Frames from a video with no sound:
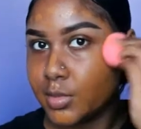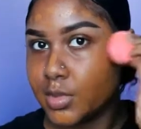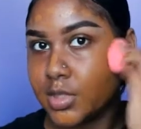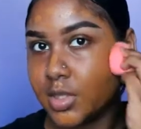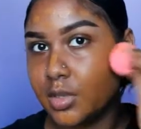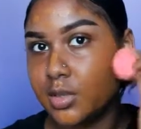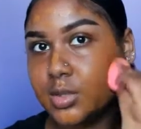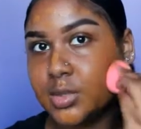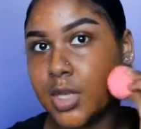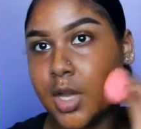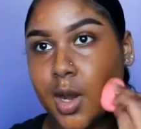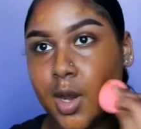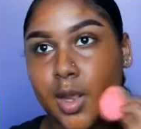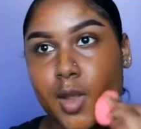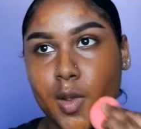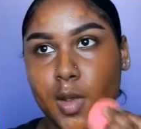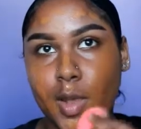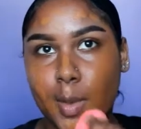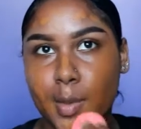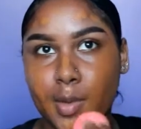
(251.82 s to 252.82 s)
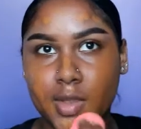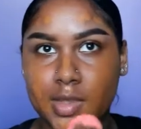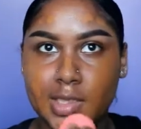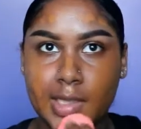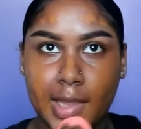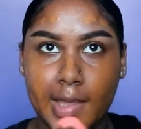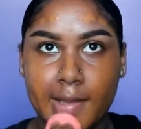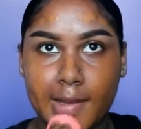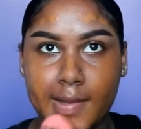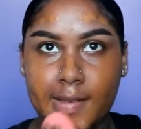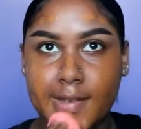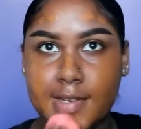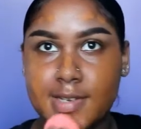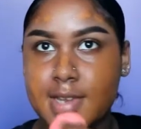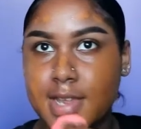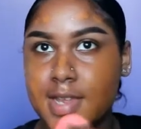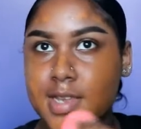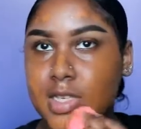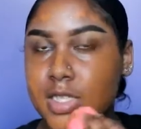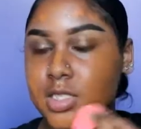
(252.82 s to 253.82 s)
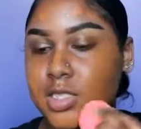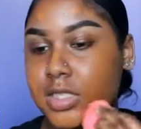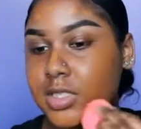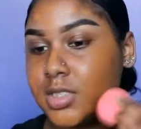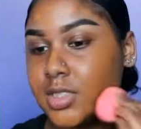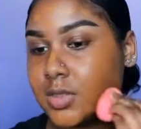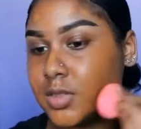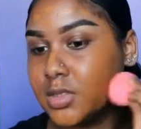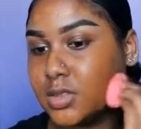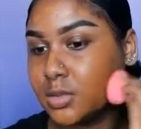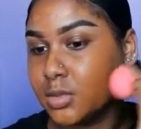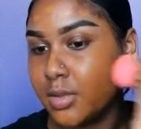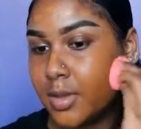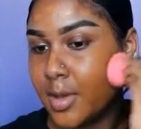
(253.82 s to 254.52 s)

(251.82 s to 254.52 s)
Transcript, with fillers: So sorry about the lighting changes.